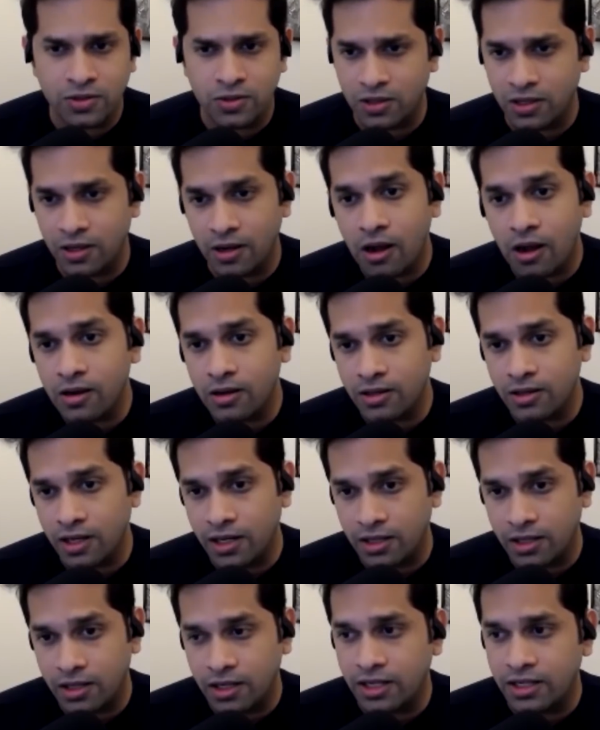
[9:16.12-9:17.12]
So there are
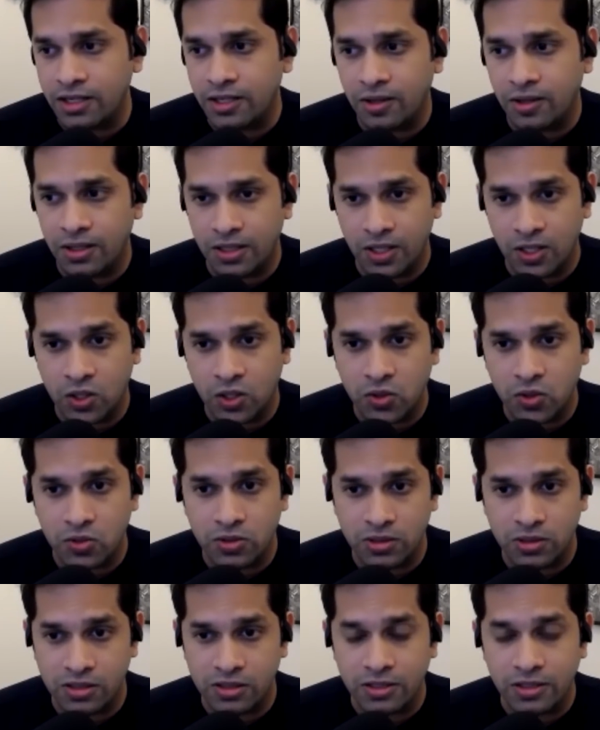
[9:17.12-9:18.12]
data integrity
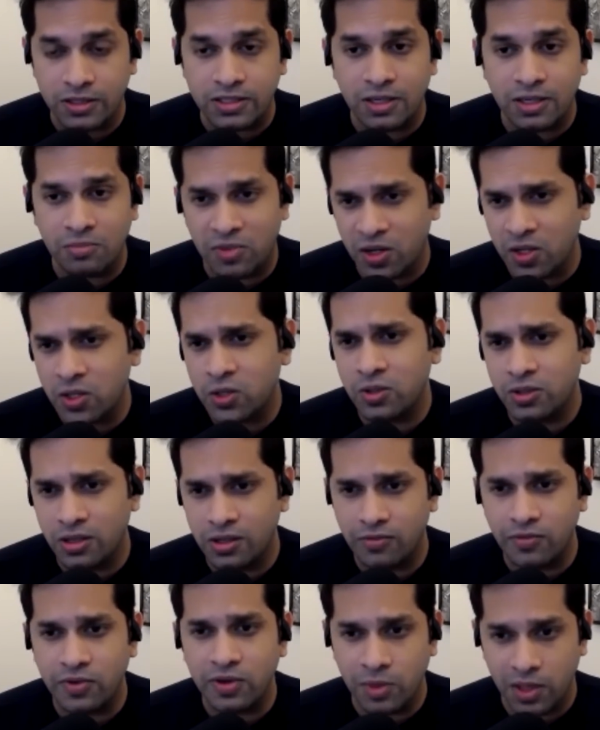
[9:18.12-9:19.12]
issues and other things. I'm pretty sure
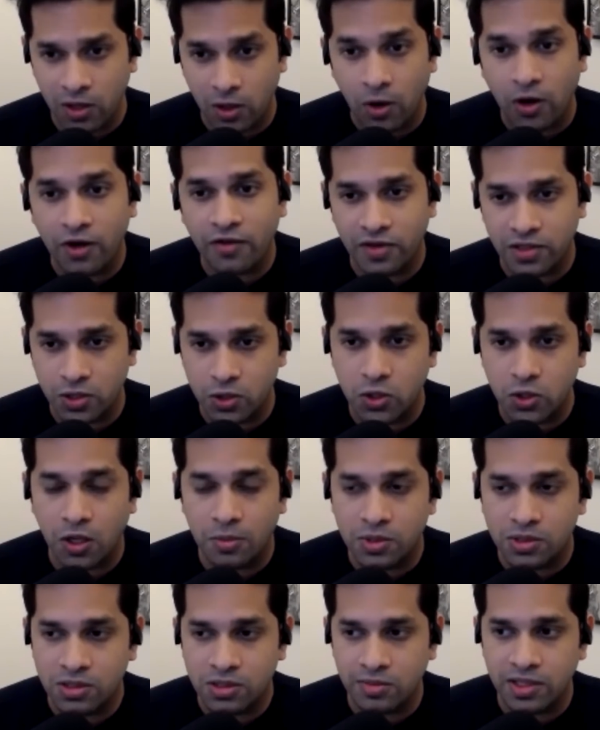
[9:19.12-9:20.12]
there will be a lot of other
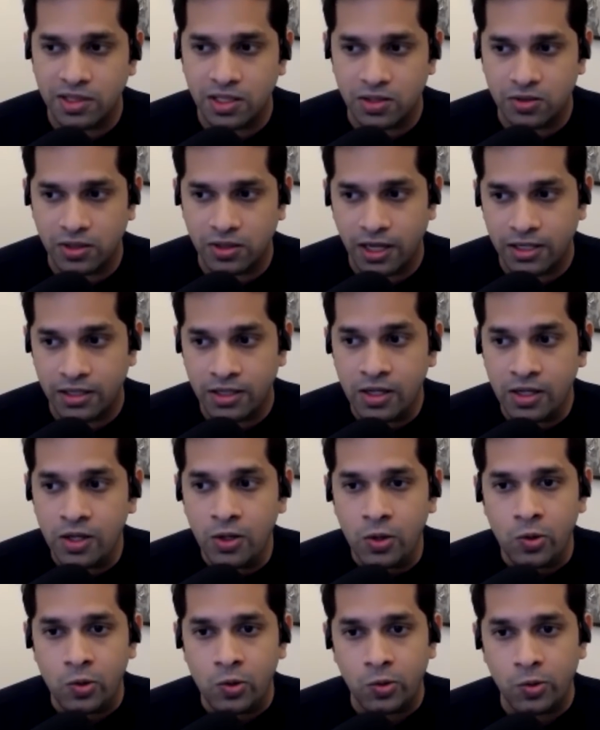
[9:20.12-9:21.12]
jobs similar to that,
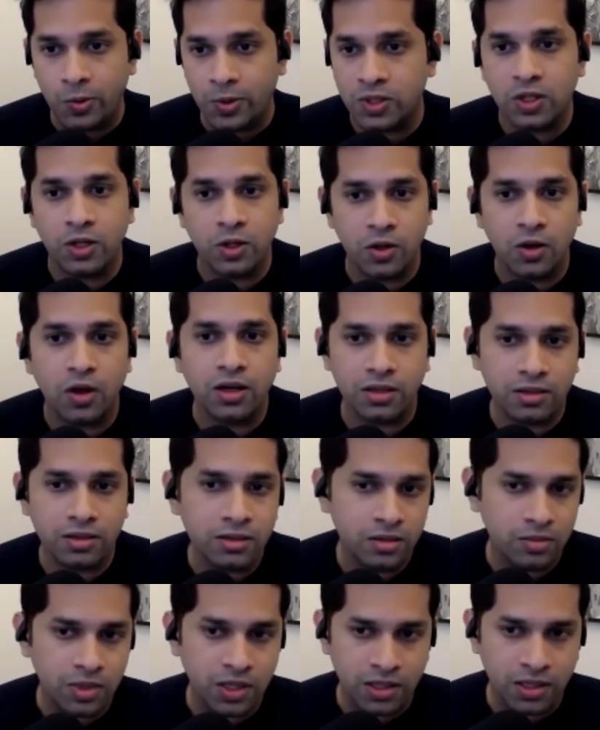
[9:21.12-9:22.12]
which cannot
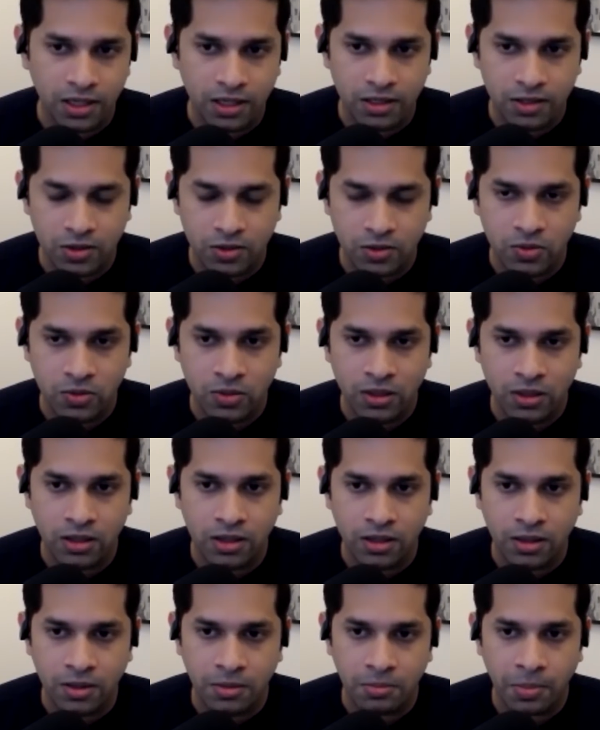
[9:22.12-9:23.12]
be taken to
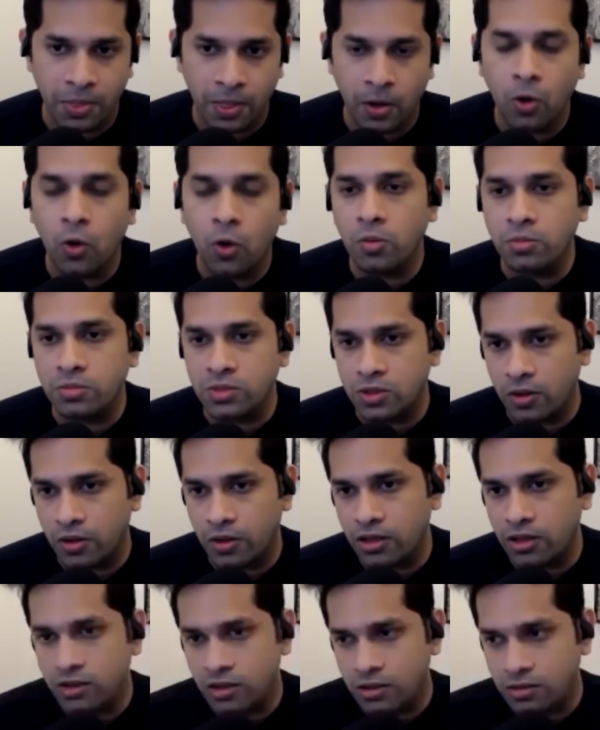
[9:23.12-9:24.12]
homes
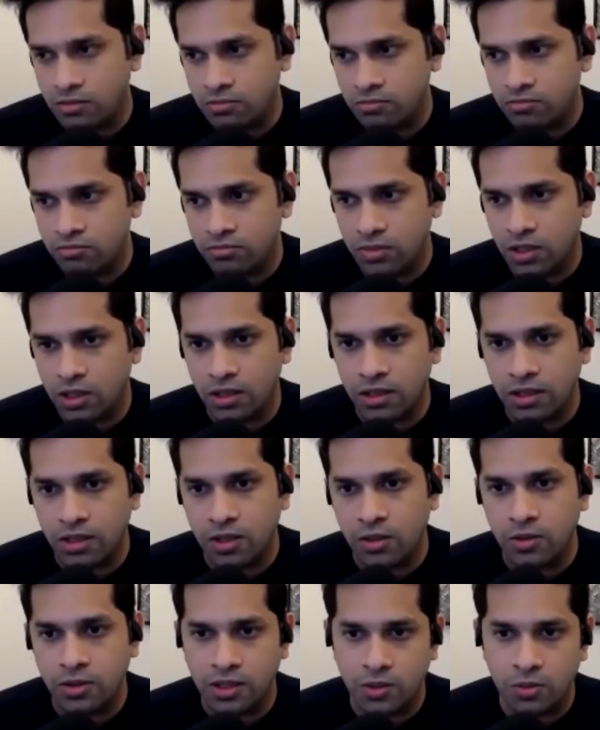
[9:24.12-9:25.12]
or other
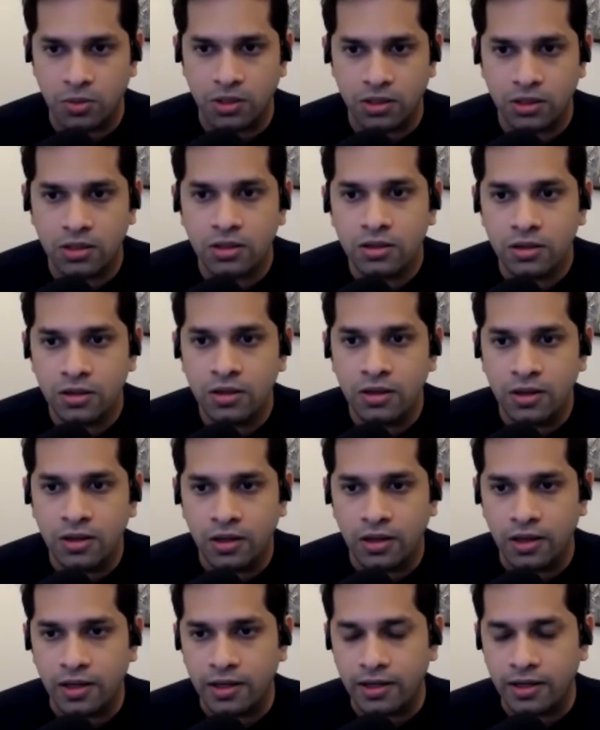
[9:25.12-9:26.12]
network
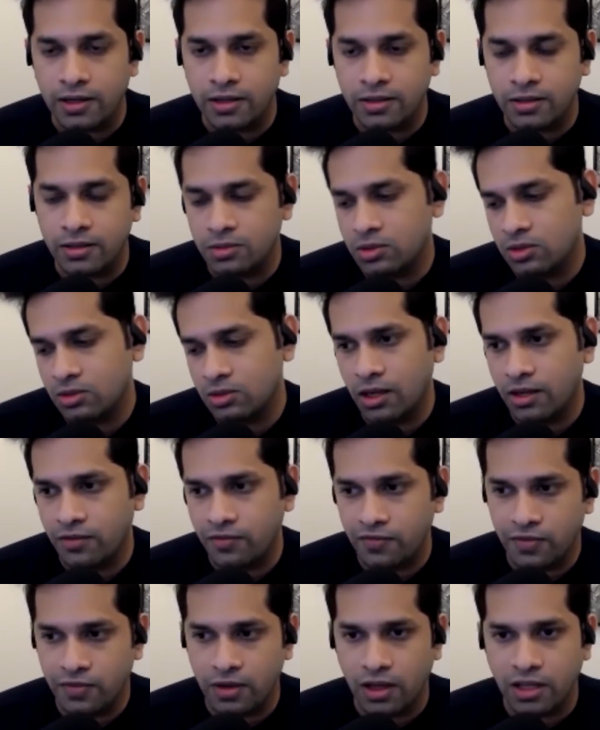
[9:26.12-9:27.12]
kind
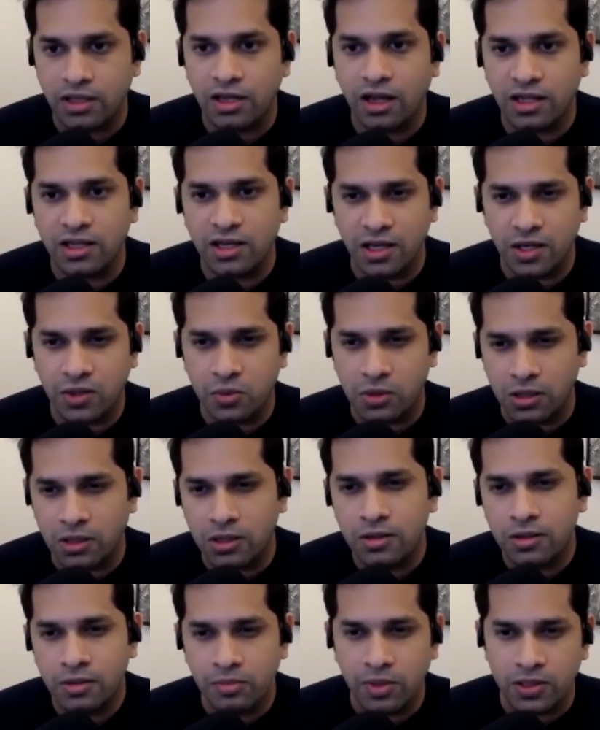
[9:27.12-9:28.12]
of other network
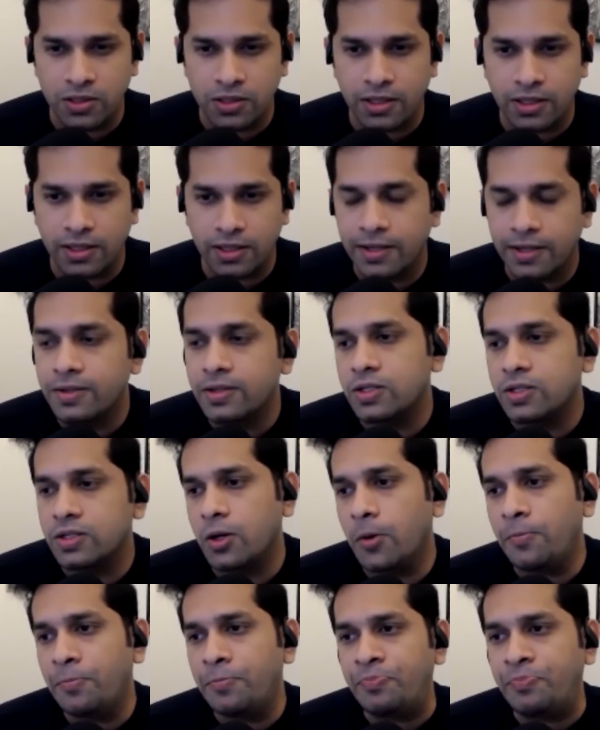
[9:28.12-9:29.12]
basically.
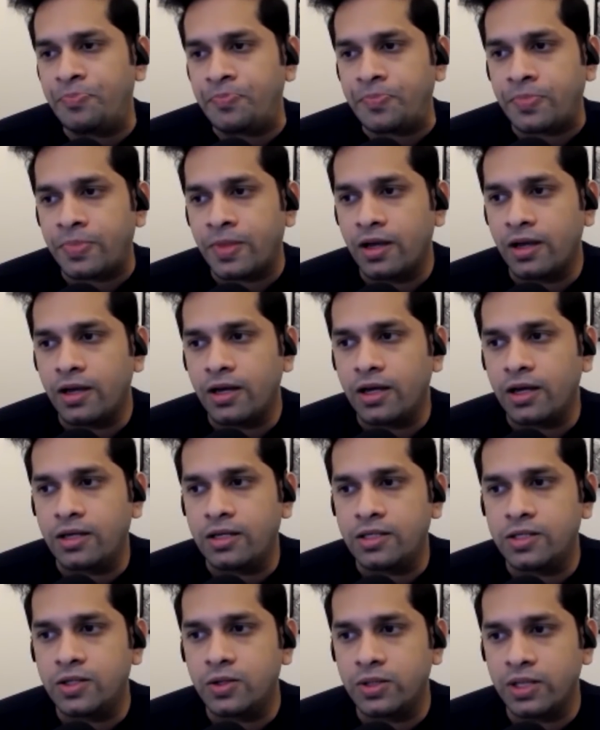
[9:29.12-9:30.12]
So
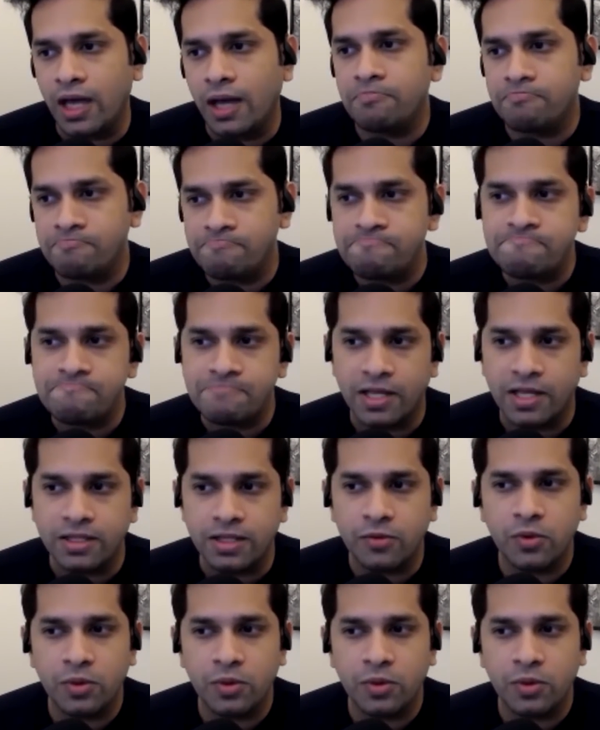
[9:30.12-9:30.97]
yeah, there would